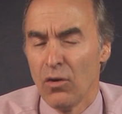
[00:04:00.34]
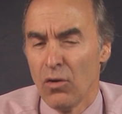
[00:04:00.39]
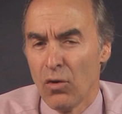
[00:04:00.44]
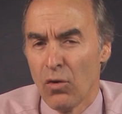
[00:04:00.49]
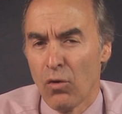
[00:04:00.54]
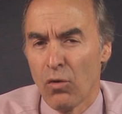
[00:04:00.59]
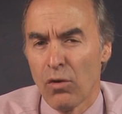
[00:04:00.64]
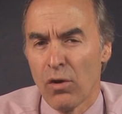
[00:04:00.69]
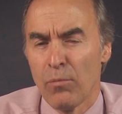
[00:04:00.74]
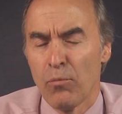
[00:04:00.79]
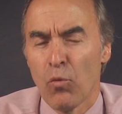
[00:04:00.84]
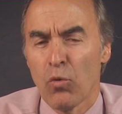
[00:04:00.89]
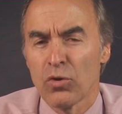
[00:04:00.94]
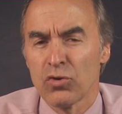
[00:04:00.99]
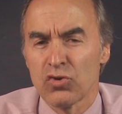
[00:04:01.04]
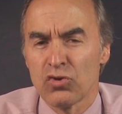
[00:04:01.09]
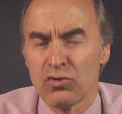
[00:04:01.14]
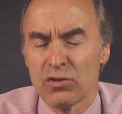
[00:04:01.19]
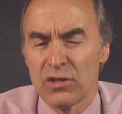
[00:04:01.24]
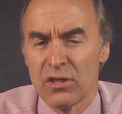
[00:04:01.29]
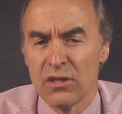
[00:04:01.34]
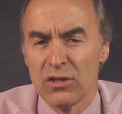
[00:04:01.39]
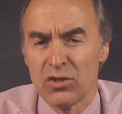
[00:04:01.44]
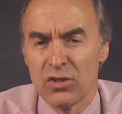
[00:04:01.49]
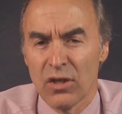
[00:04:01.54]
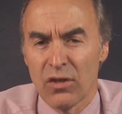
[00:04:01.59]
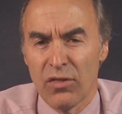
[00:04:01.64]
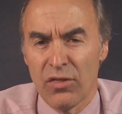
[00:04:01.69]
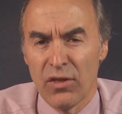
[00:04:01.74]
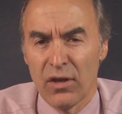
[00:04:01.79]
or a more
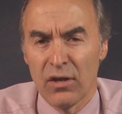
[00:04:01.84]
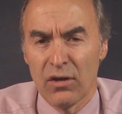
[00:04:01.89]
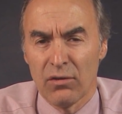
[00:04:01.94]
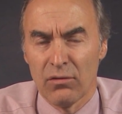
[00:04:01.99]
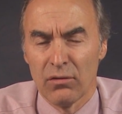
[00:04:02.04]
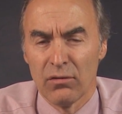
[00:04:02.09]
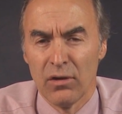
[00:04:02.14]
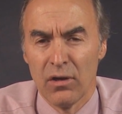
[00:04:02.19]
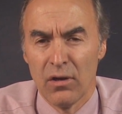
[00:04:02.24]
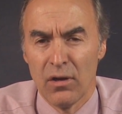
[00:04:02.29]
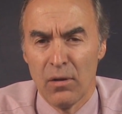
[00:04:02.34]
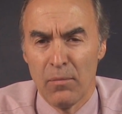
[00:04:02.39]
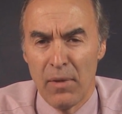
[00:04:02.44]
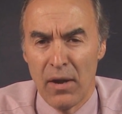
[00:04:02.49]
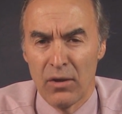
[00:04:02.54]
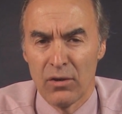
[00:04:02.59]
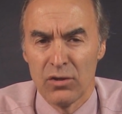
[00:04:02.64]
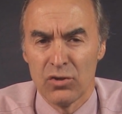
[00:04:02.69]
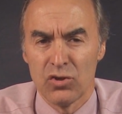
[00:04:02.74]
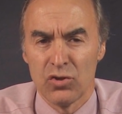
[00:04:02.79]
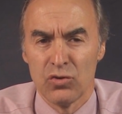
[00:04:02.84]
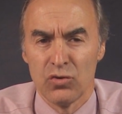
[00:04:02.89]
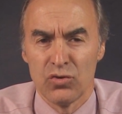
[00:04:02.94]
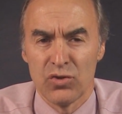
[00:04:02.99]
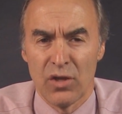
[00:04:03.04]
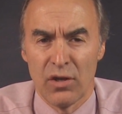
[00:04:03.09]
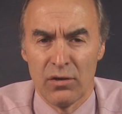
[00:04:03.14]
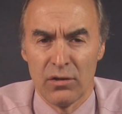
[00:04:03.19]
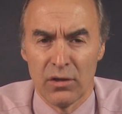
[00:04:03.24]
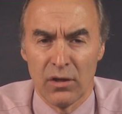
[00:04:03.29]
strategic thinker about issues
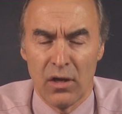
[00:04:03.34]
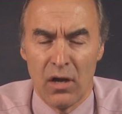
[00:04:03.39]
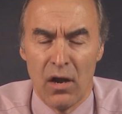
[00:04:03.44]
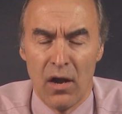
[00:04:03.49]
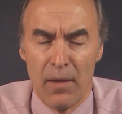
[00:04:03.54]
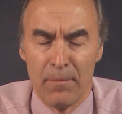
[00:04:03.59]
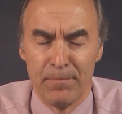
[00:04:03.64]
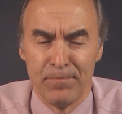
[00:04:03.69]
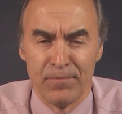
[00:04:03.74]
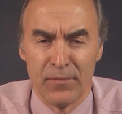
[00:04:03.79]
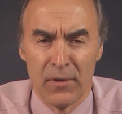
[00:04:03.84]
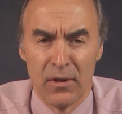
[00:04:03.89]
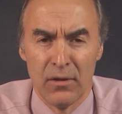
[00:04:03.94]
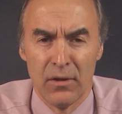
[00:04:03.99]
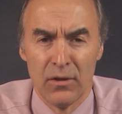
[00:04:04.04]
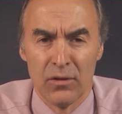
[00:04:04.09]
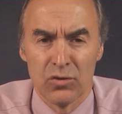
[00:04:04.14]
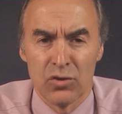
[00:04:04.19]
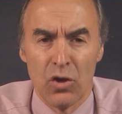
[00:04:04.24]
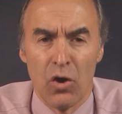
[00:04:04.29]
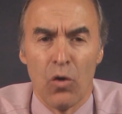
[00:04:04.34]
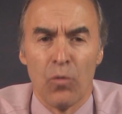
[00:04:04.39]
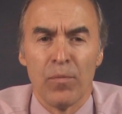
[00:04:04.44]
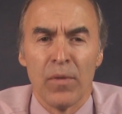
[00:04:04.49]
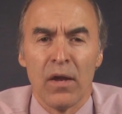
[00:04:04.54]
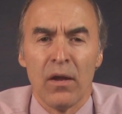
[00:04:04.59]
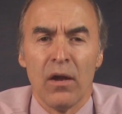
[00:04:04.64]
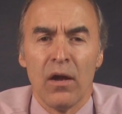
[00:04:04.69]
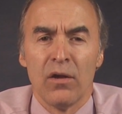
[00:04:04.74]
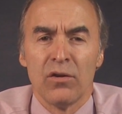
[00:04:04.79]
that are to come? So,
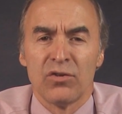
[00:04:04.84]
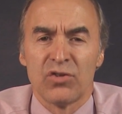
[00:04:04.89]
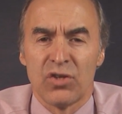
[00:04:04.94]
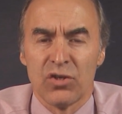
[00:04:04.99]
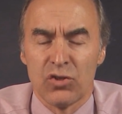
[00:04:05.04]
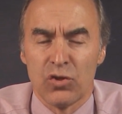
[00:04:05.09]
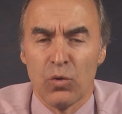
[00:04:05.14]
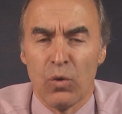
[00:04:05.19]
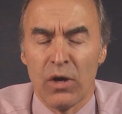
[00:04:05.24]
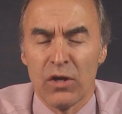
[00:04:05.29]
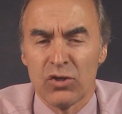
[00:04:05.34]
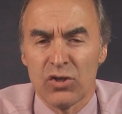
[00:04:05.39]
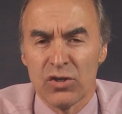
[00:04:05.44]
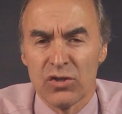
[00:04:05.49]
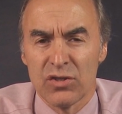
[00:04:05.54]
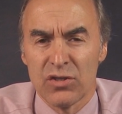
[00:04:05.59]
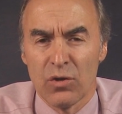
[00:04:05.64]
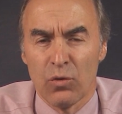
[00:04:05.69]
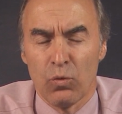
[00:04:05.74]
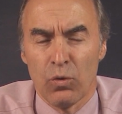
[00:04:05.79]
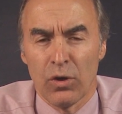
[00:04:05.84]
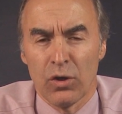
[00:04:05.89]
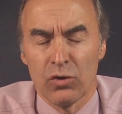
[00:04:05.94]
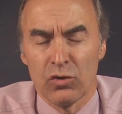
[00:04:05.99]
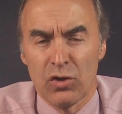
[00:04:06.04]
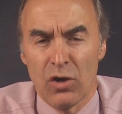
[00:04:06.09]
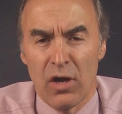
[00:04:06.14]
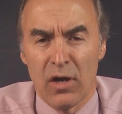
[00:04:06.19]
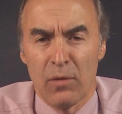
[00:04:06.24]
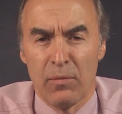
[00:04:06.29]
situations that we're going to
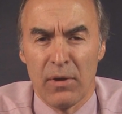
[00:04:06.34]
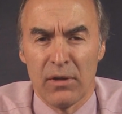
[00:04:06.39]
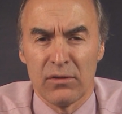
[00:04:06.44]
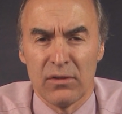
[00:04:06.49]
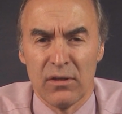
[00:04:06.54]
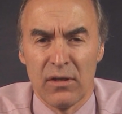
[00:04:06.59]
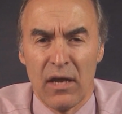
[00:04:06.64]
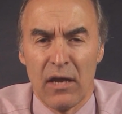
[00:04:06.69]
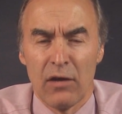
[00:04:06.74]
talk about today: